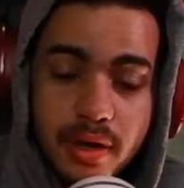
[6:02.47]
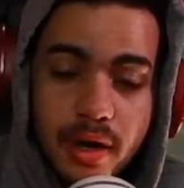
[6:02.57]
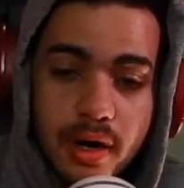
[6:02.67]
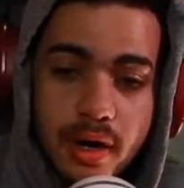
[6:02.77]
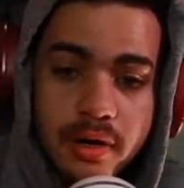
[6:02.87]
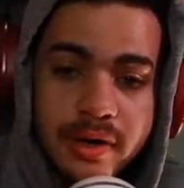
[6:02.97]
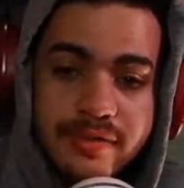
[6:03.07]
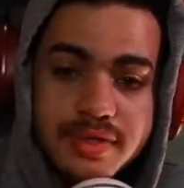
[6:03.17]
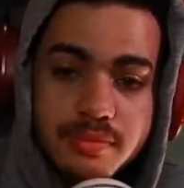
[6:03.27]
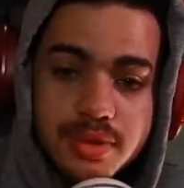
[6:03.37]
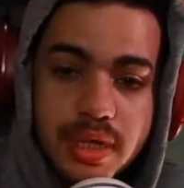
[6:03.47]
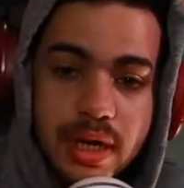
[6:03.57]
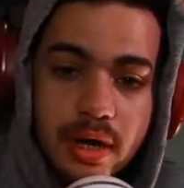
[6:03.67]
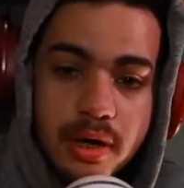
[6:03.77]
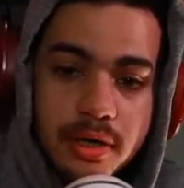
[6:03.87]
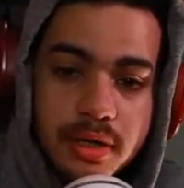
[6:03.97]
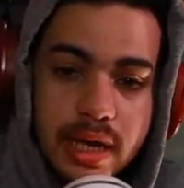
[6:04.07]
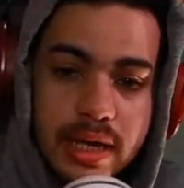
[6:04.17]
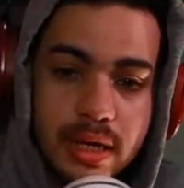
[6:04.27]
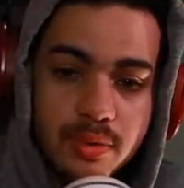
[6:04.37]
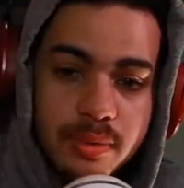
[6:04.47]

Oh, Davis almost get. Oh, Kai got a